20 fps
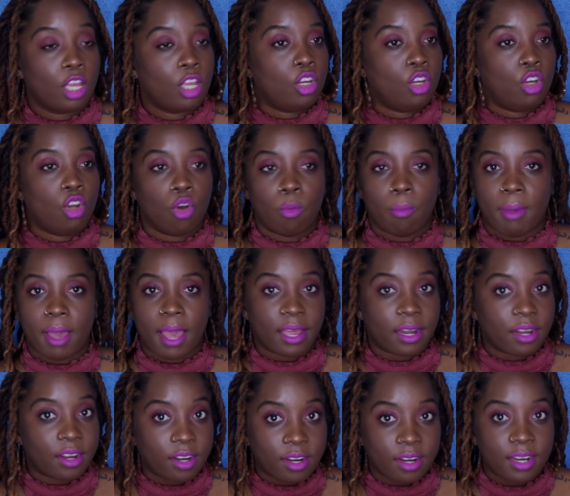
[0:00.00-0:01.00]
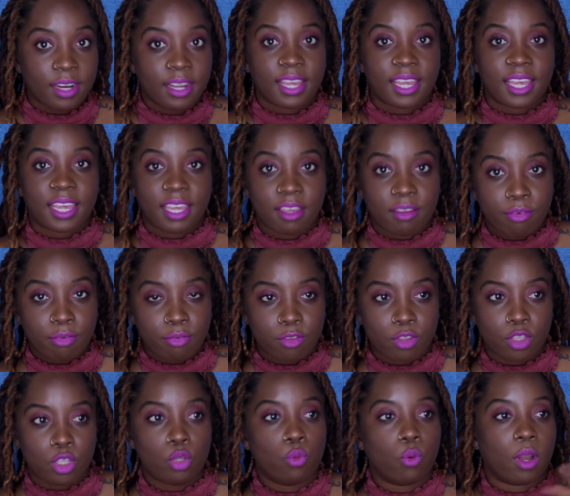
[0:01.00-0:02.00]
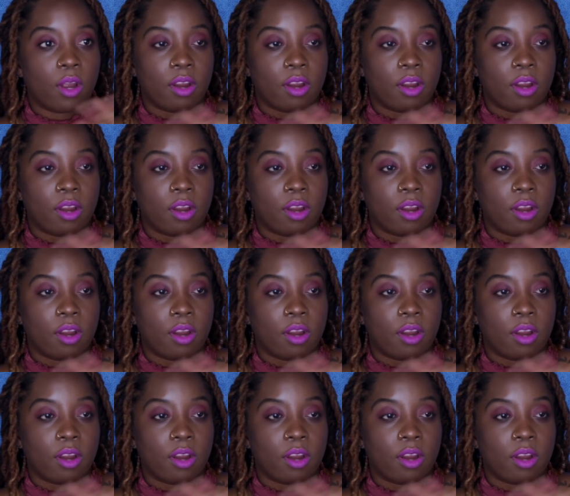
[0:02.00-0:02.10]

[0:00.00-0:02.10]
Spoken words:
no matter if you